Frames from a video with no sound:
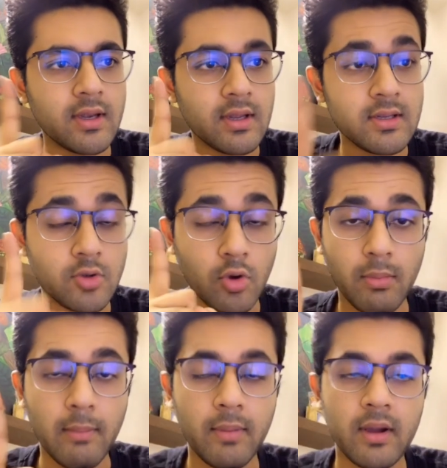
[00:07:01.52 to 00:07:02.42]
to
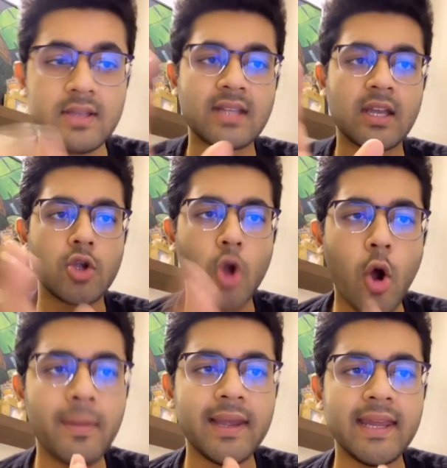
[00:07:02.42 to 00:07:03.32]
remember is that
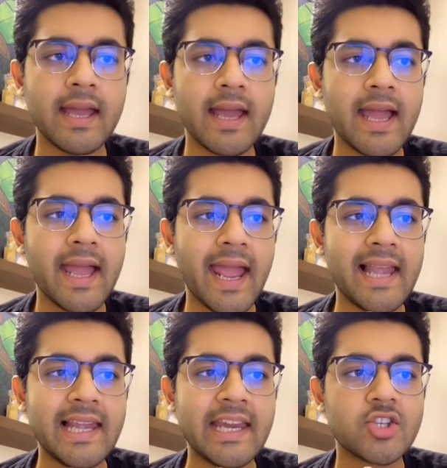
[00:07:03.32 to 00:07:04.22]
normally
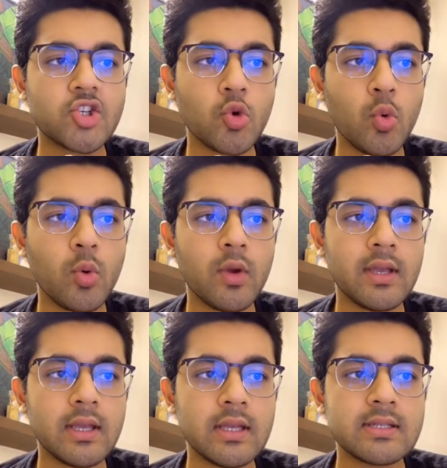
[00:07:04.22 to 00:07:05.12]
LDH2
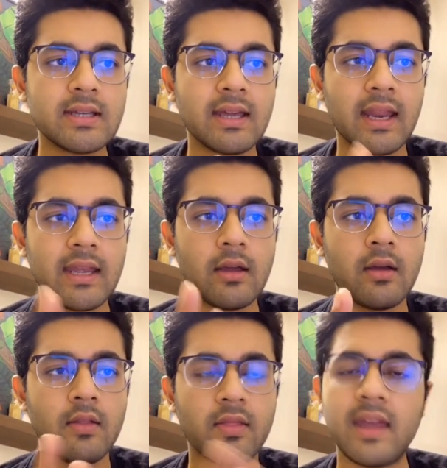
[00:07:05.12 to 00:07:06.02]
is greater
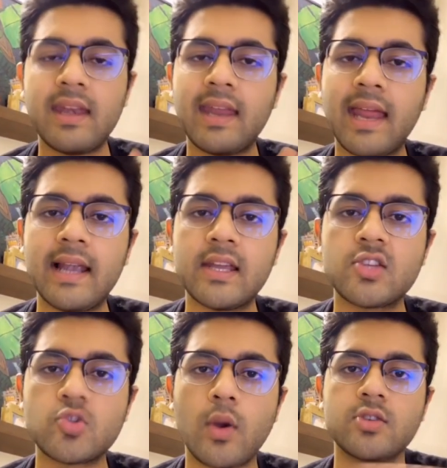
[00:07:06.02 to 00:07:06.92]
than
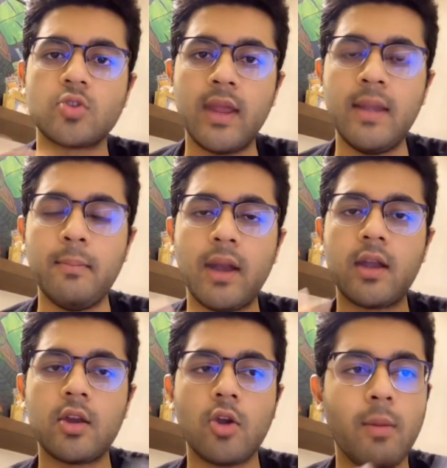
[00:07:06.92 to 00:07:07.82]
LDH1. So in
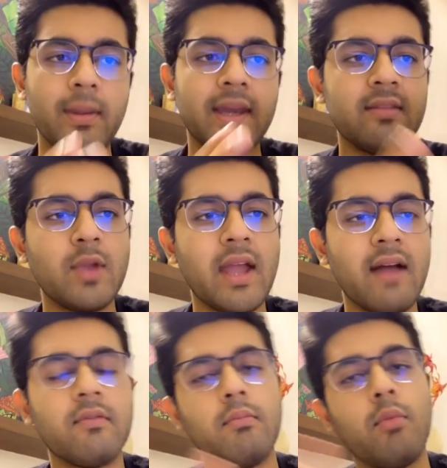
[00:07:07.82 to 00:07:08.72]
blood, normally we
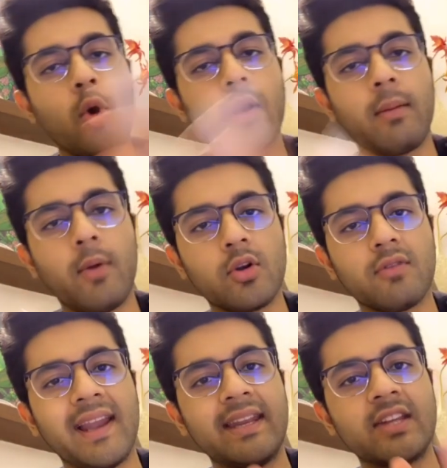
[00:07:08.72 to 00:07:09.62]
have more amount of
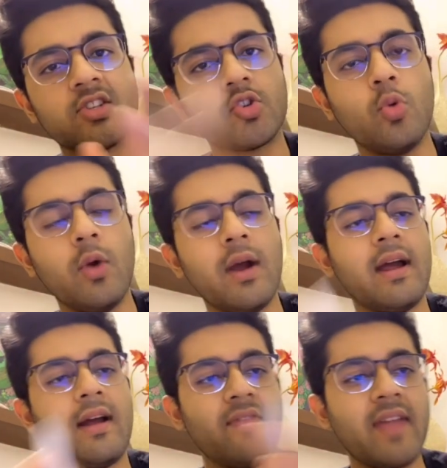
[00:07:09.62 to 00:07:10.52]
LDH2
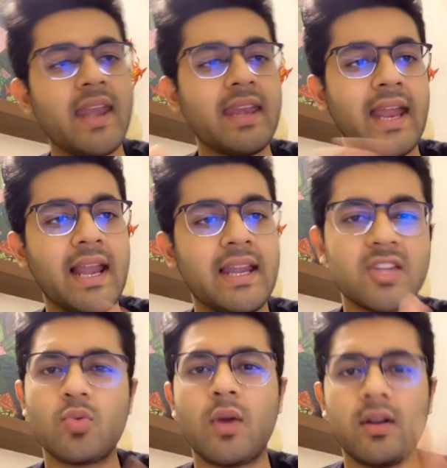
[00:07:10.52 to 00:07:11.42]
than
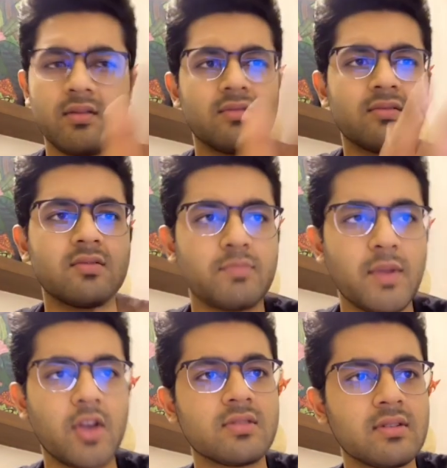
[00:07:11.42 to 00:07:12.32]
LDH1,
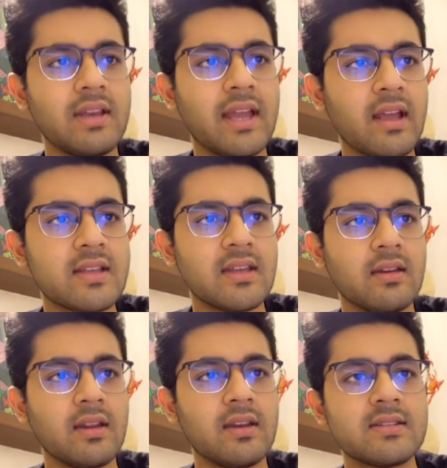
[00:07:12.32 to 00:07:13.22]
because like I said,
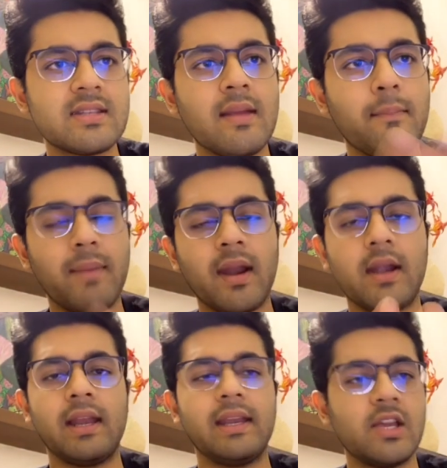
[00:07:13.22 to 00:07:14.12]
it is the blood
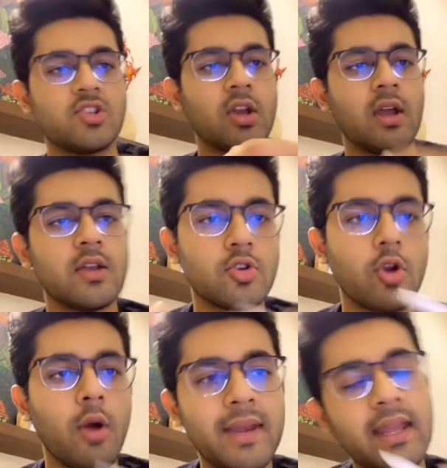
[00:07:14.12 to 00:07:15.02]
LDH. So
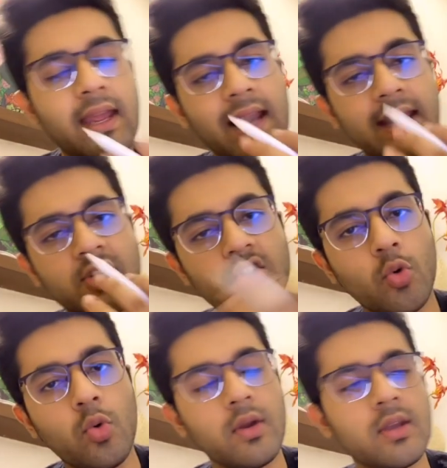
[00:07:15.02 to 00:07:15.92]
normally
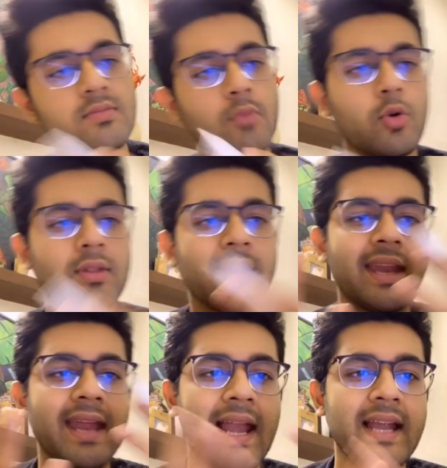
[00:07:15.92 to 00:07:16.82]
LDH2 is more than
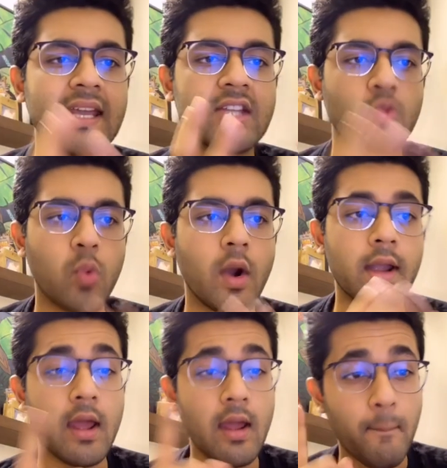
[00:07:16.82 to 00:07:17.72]
LDH1,
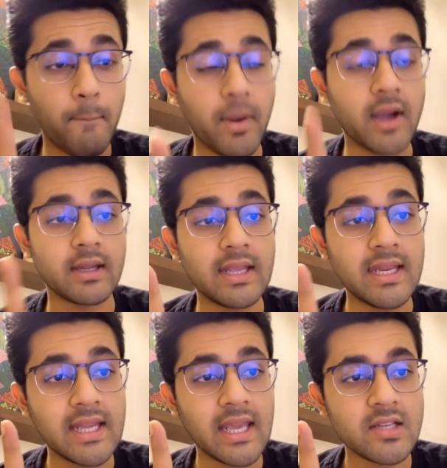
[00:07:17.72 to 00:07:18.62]
but in
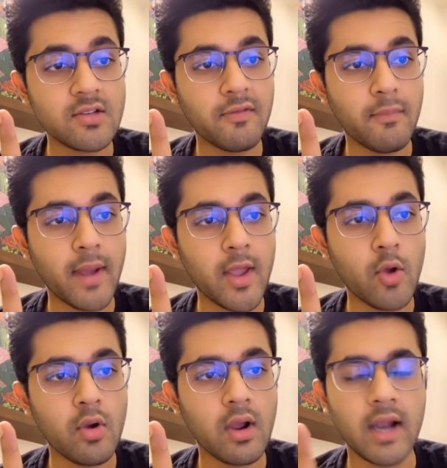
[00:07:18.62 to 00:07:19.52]
case of
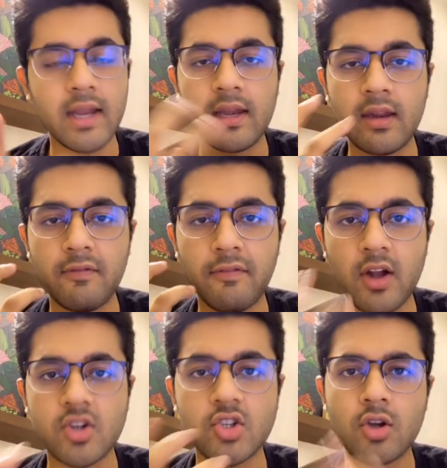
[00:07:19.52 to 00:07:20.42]
myocardial
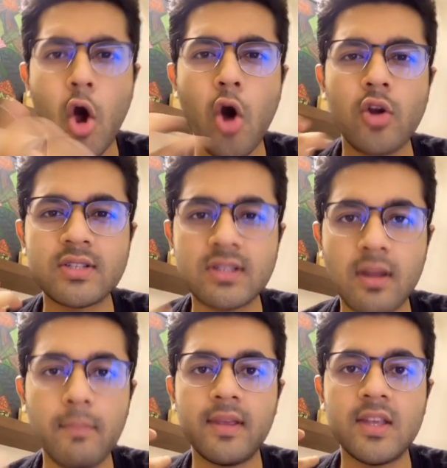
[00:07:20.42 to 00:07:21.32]
infarction or
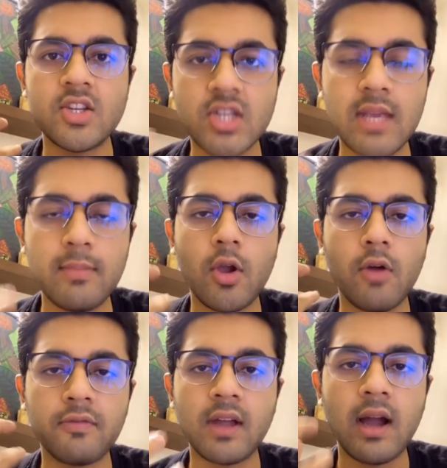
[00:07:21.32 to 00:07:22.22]
some ischemia of
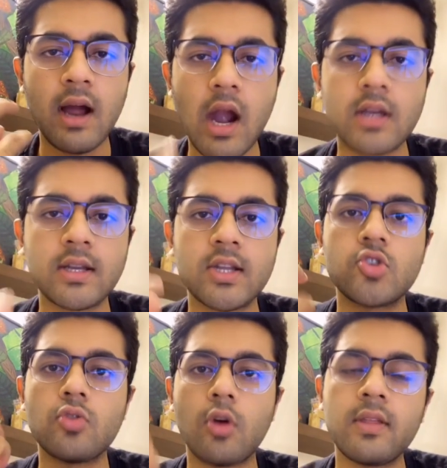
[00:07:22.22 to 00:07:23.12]
the heart tissue
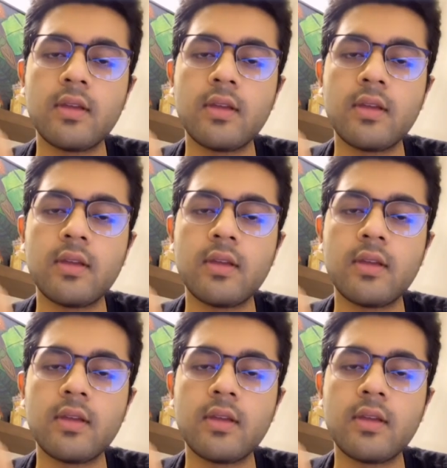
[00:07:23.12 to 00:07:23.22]
or the